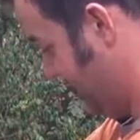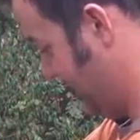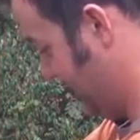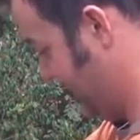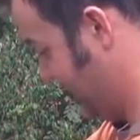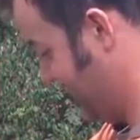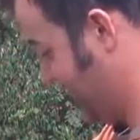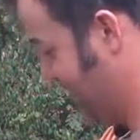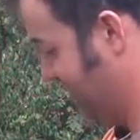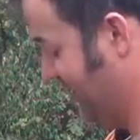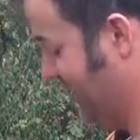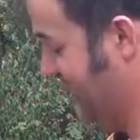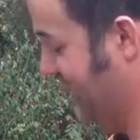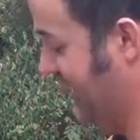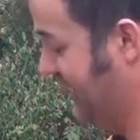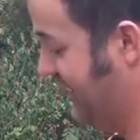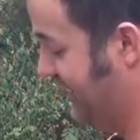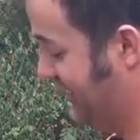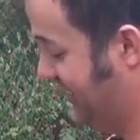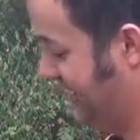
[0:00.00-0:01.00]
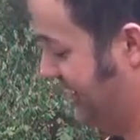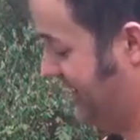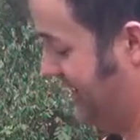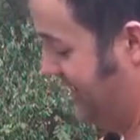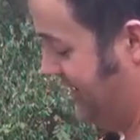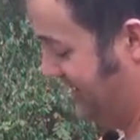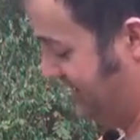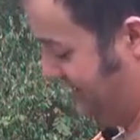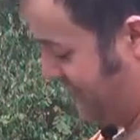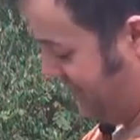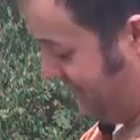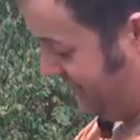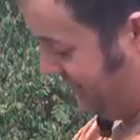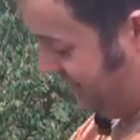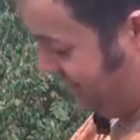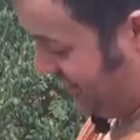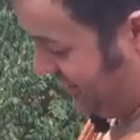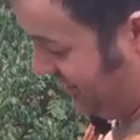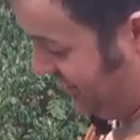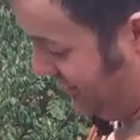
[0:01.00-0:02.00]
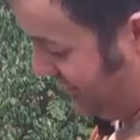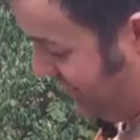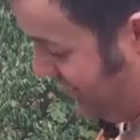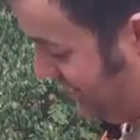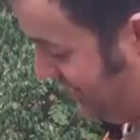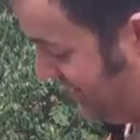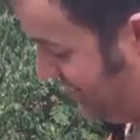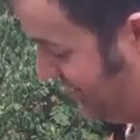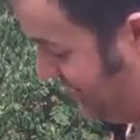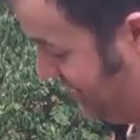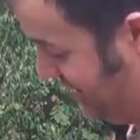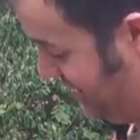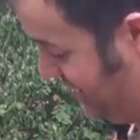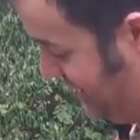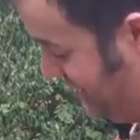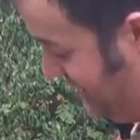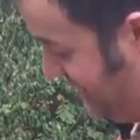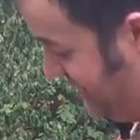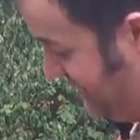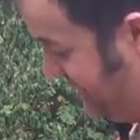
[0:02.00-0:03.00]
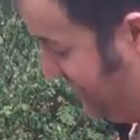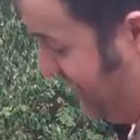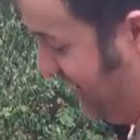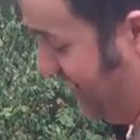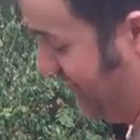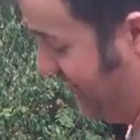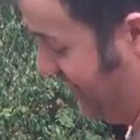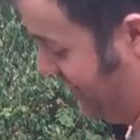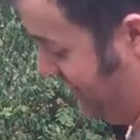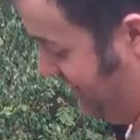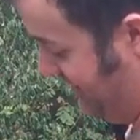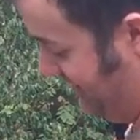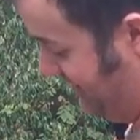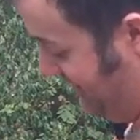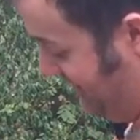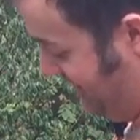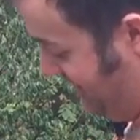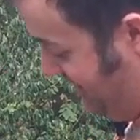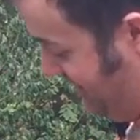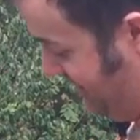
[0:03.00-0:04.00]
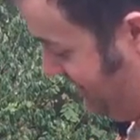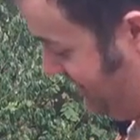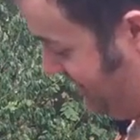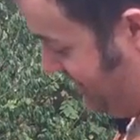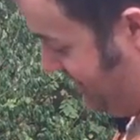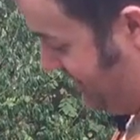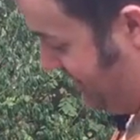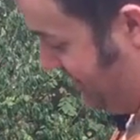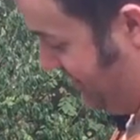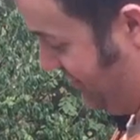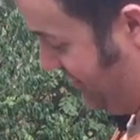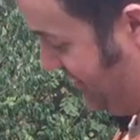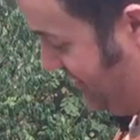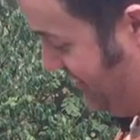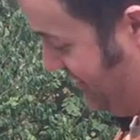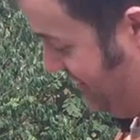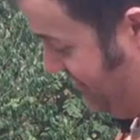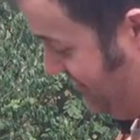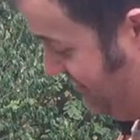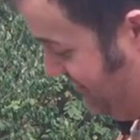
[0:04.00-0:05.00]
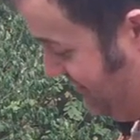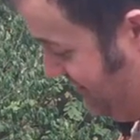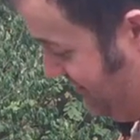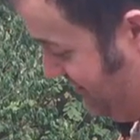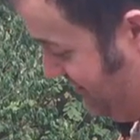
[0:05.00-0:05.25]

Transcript: and turn this to adjust the chain tension. That's all you do,